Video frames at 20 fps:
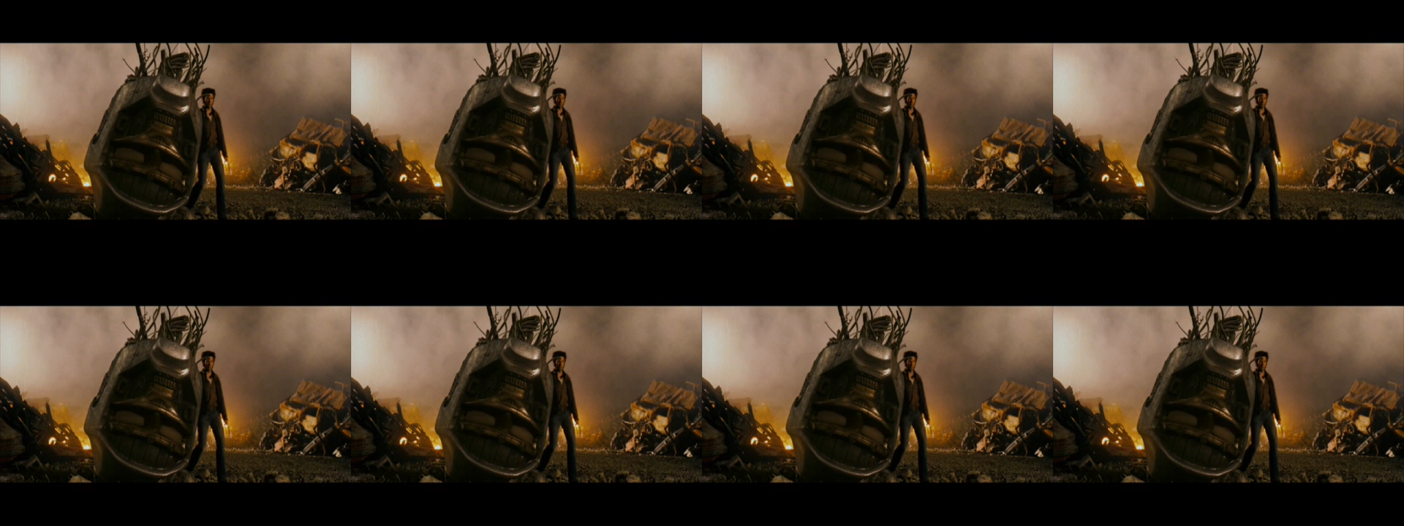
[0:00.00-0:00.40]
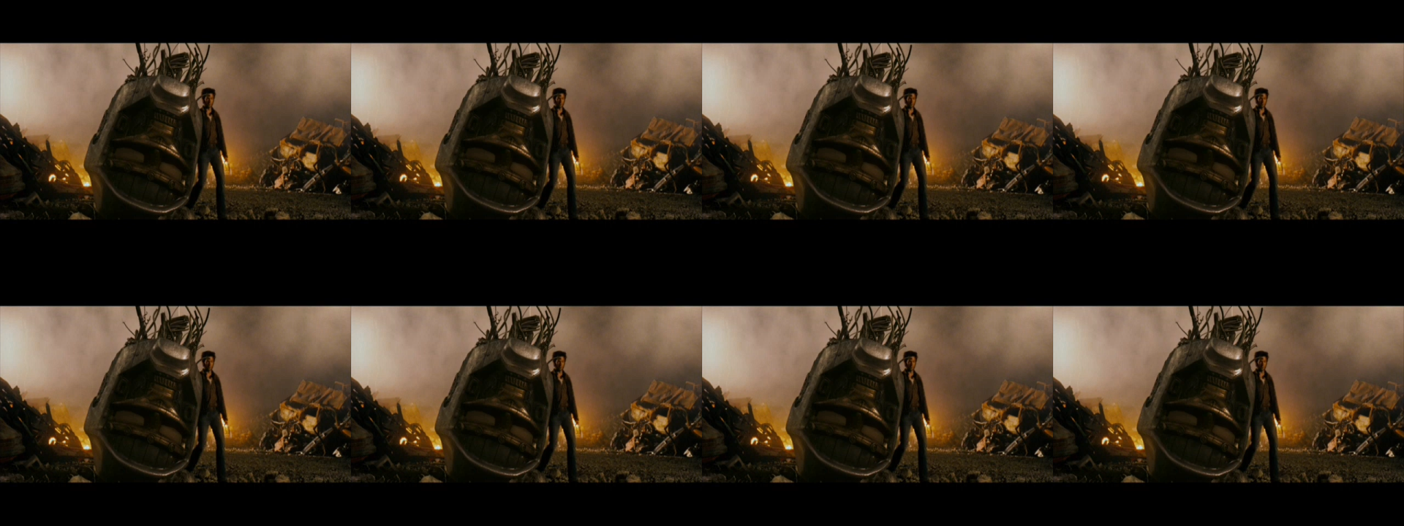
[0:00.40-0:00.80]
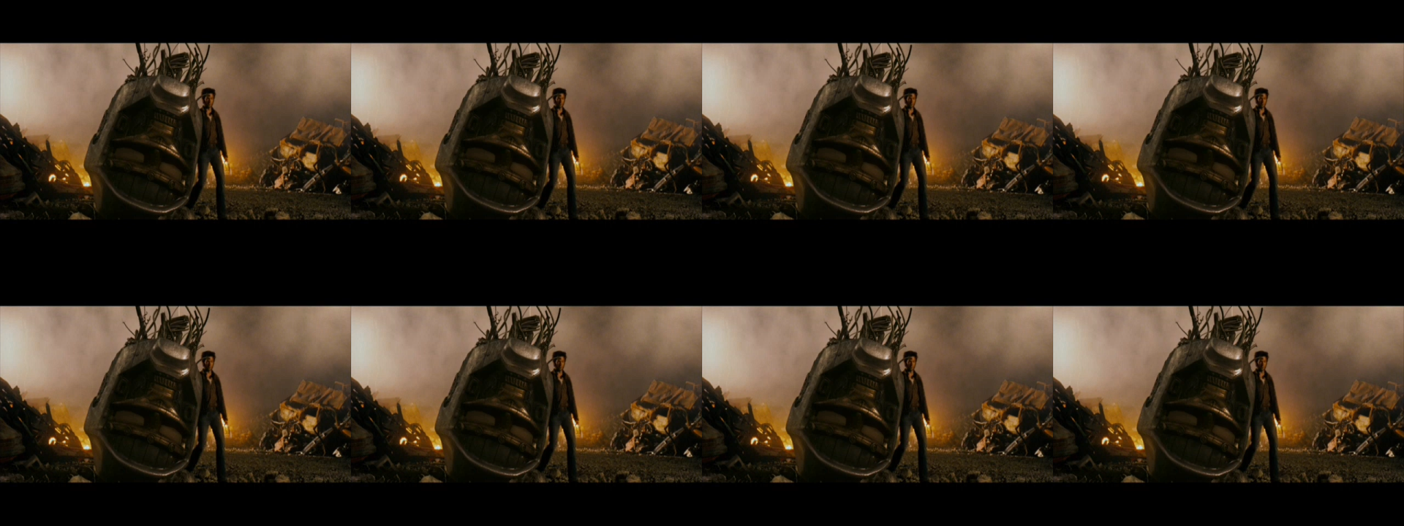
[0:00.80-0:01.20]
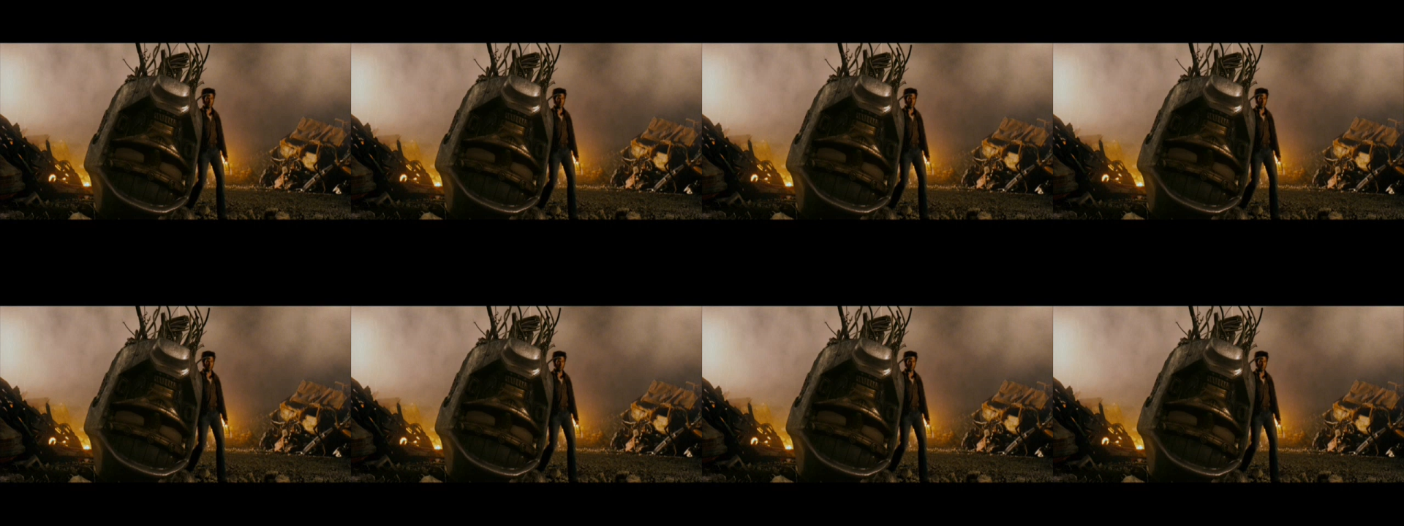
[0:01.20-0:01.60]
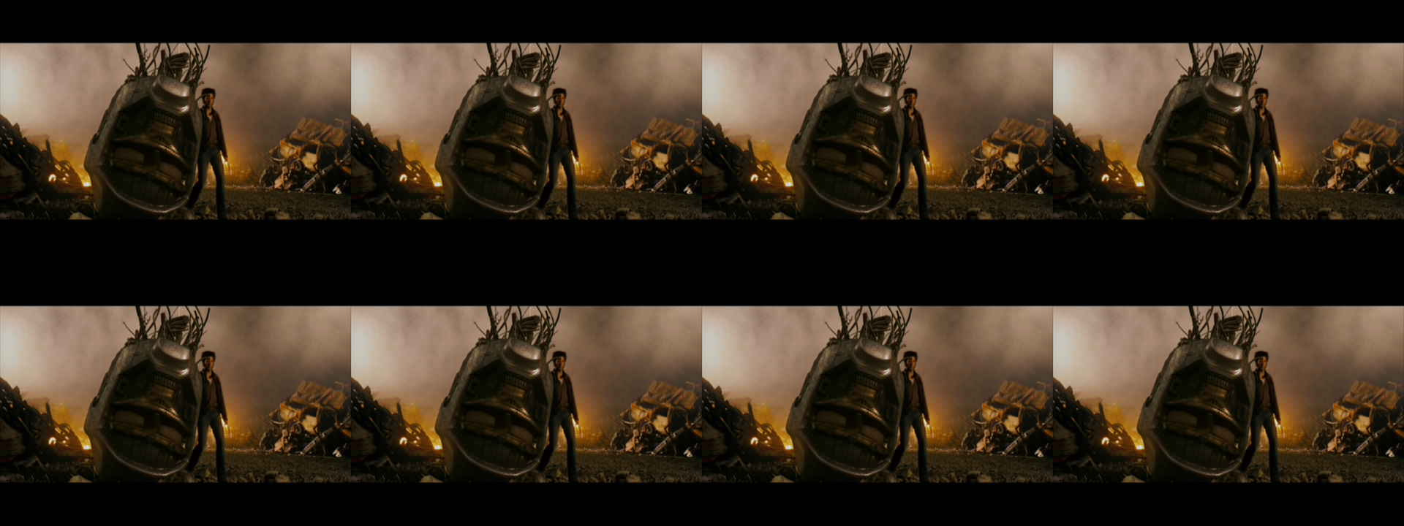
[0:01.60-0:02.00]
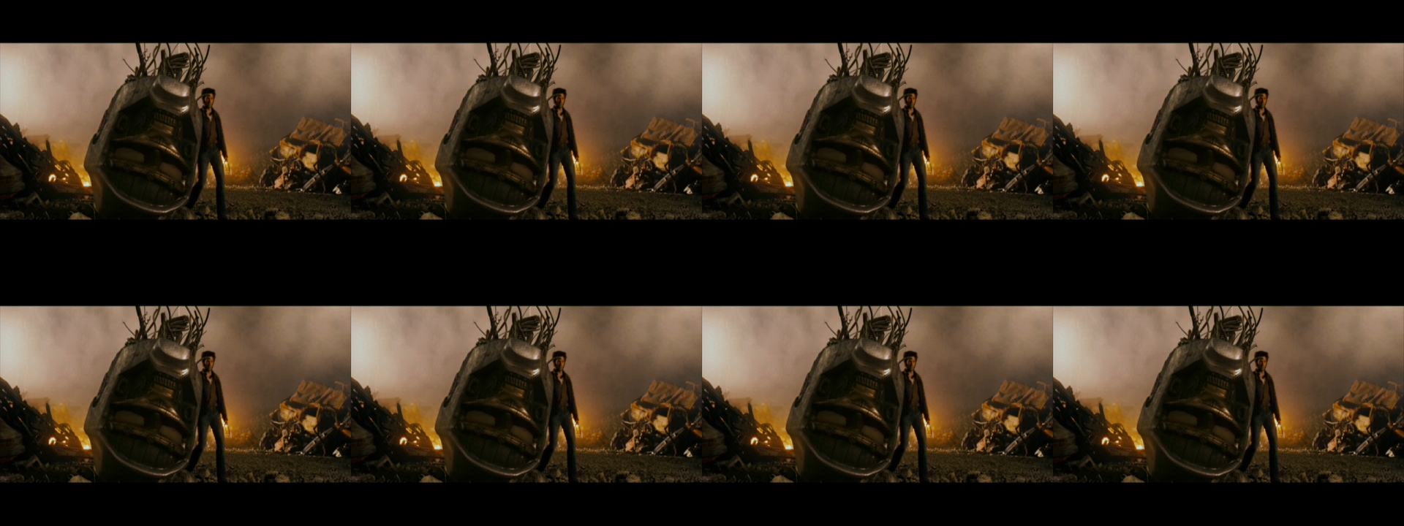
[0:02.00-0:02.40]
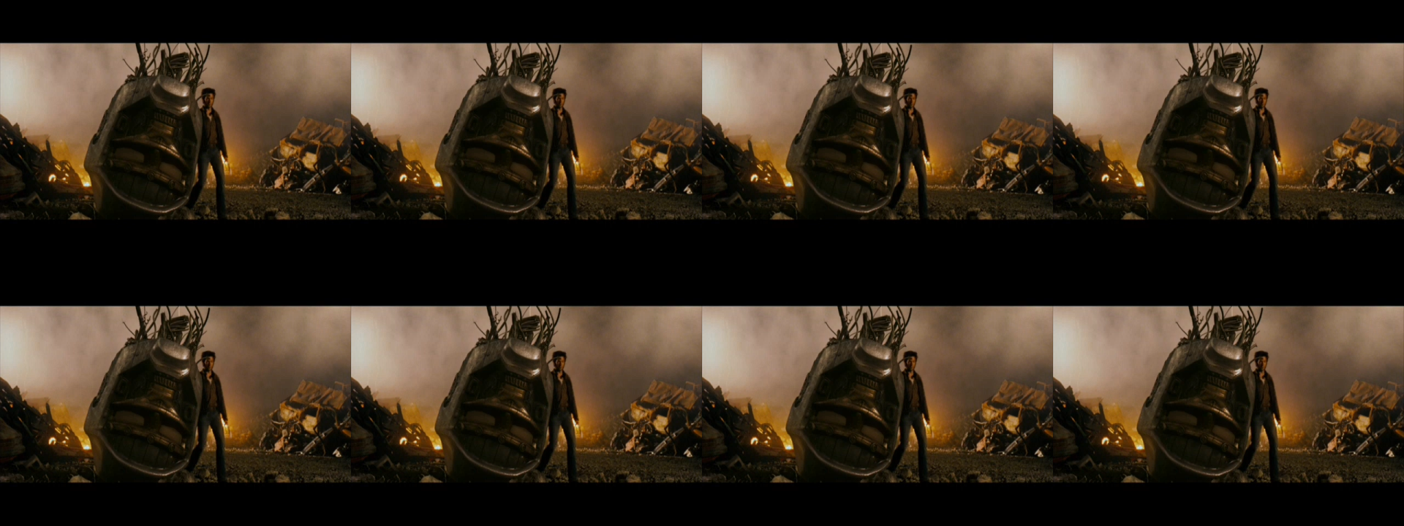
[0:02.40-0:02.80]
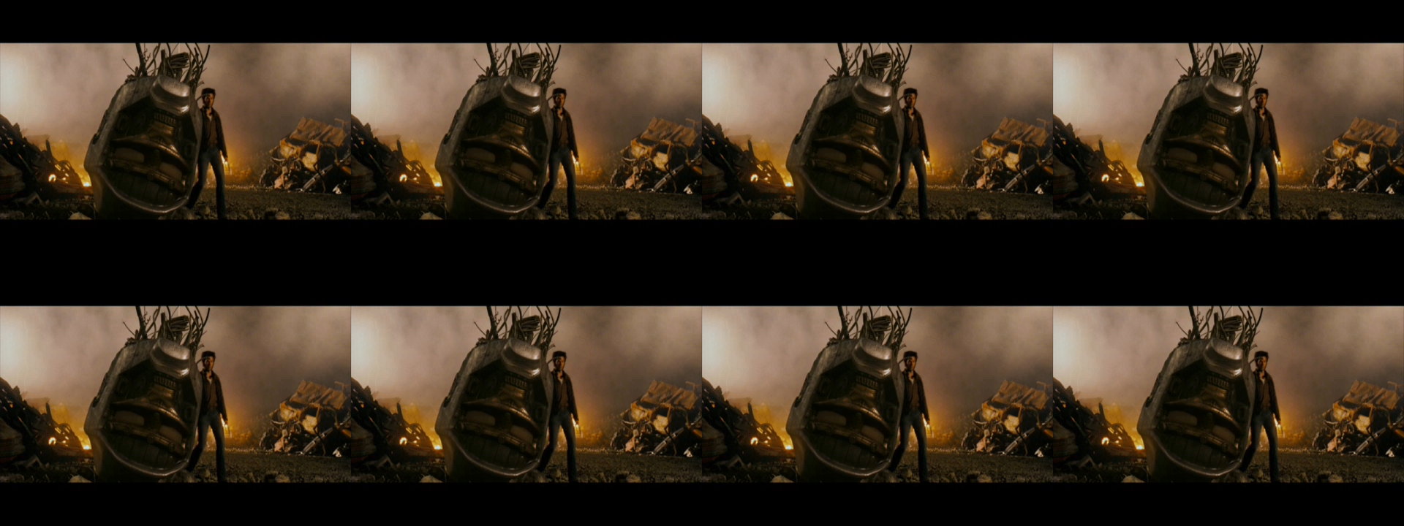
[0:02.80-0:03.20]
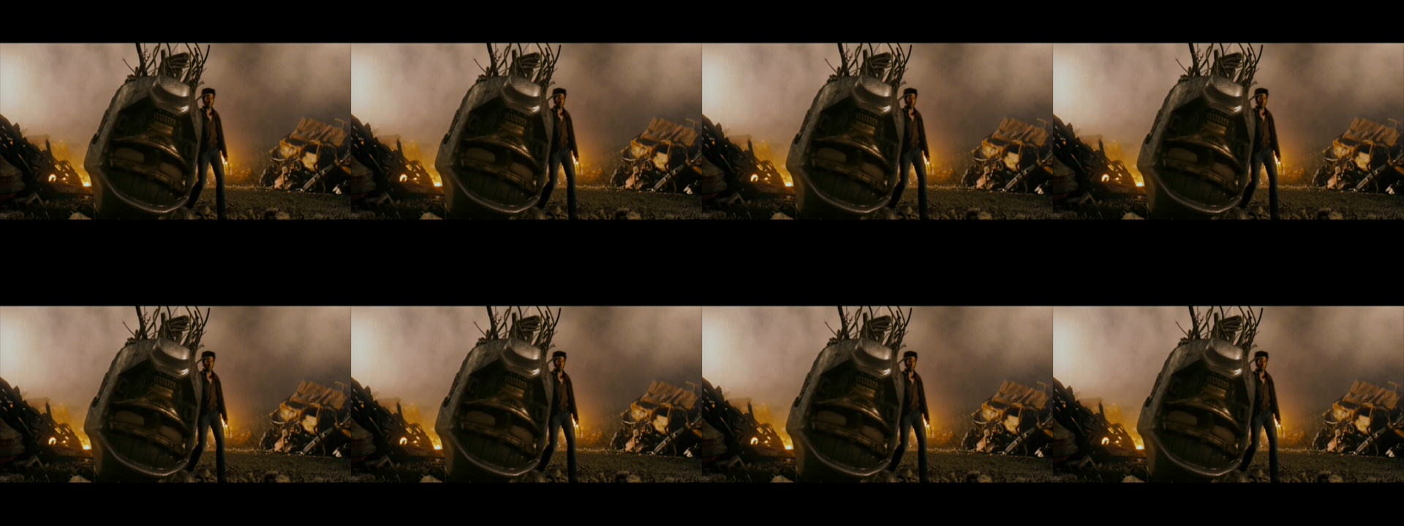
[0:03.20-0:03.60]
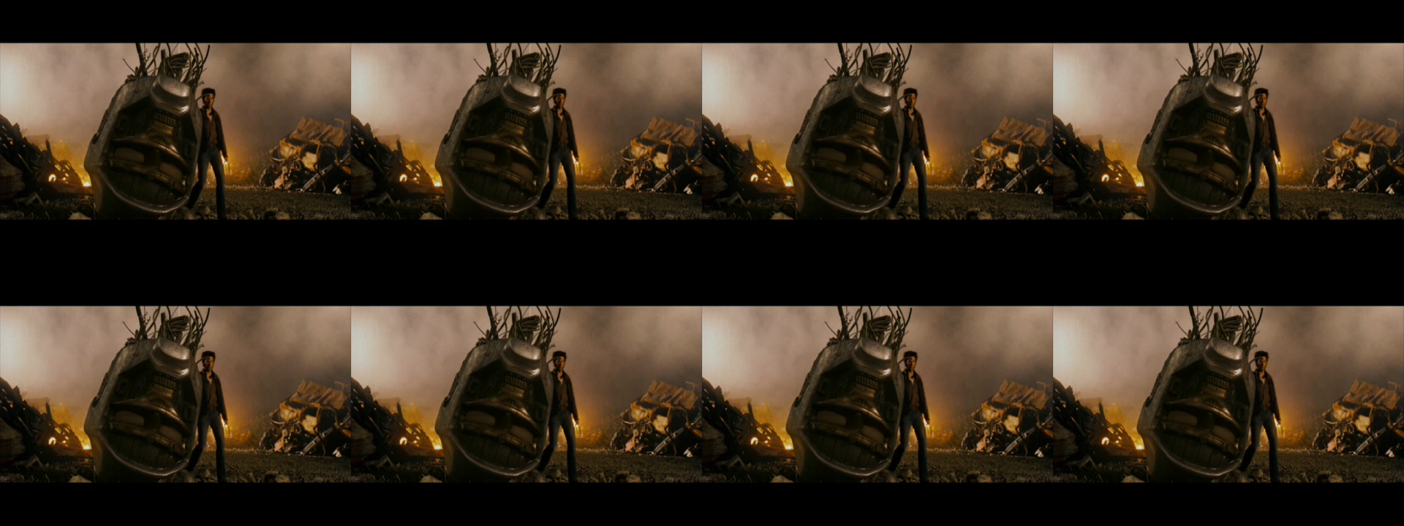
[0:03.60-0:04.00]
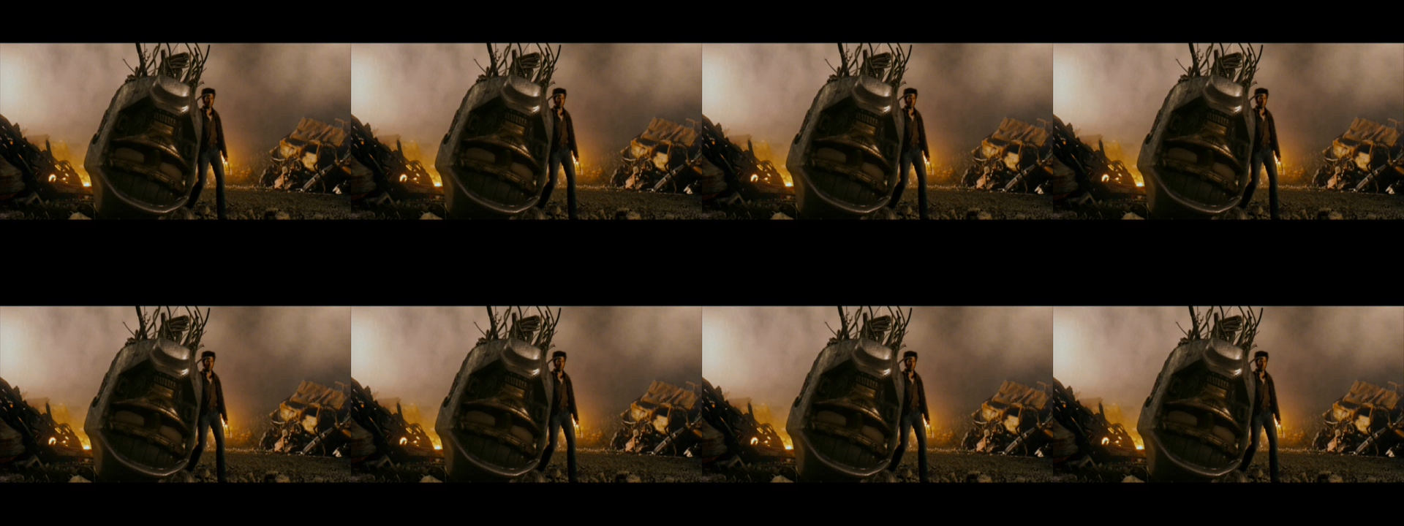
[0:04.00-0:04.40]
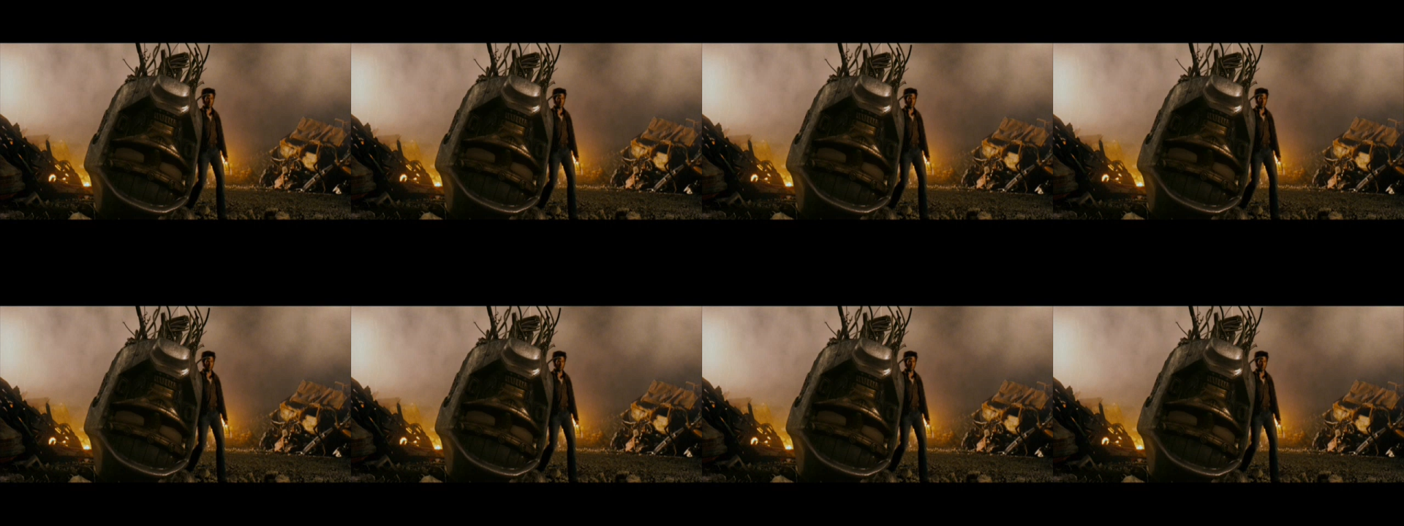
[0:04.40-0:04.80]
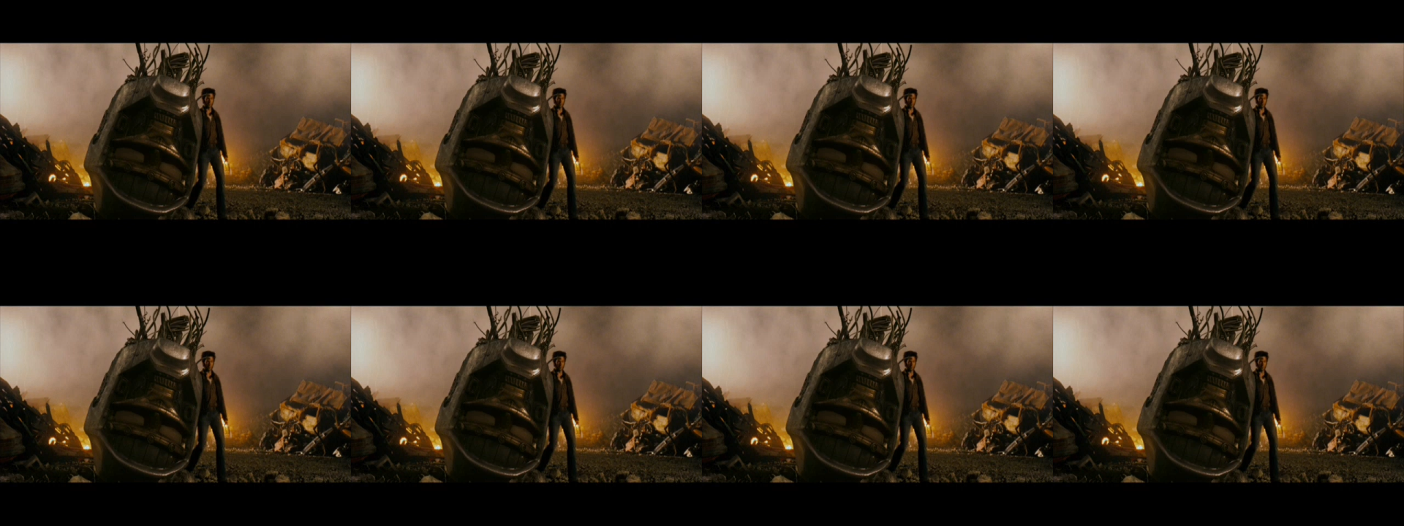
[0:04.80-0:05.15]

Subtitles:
[unreadable: no face in view]